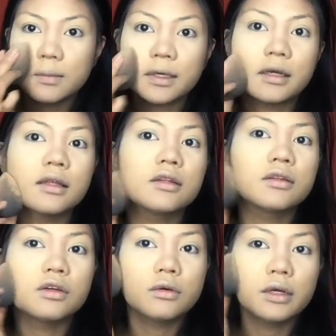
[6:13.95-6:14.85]
but
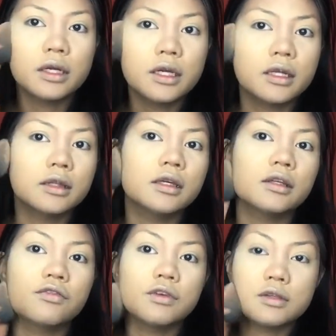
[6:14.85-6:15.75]
don't worry, at the
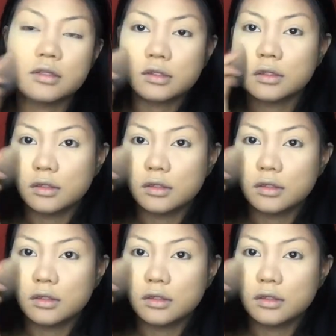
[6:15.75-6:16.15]
end of this